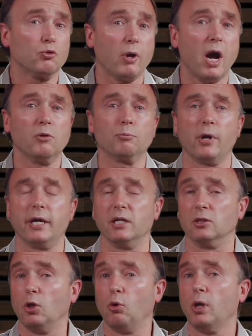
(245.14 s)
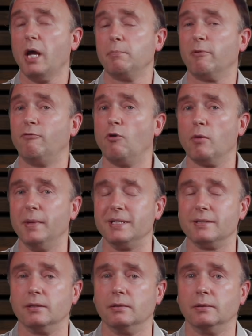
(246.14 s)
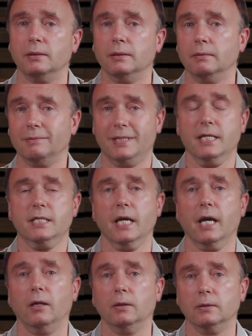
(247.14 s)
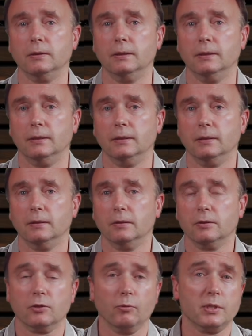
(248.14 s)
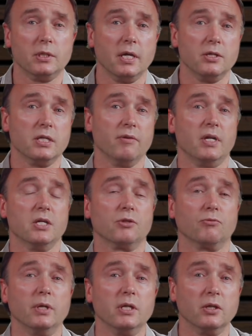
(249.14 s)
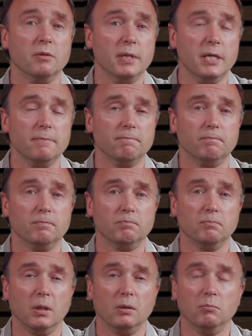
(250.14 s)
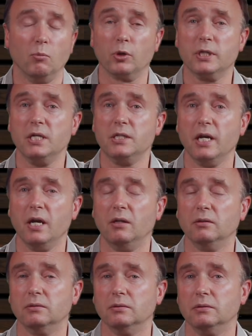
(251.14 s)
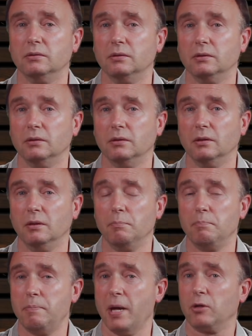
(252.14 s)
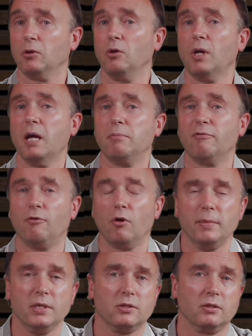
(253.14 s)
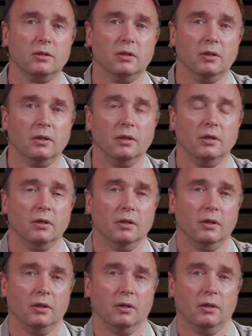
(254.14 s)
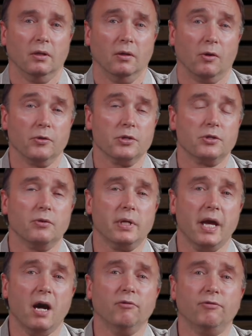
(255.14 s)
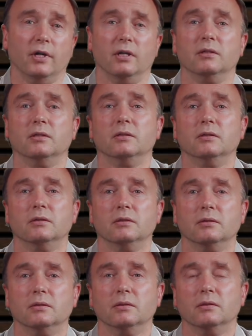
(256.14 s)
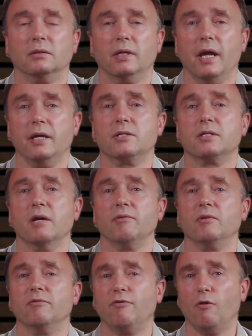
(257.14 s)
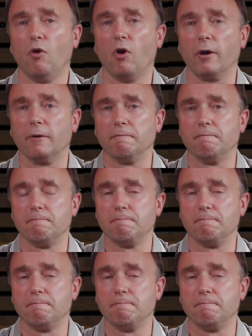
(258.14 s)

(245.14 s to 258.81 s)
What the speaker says: groundbreaking, low light performance, detail. So what's the a7S III going to be? More detail? Better low light performance? Or the Sony Alpha? a7 IV.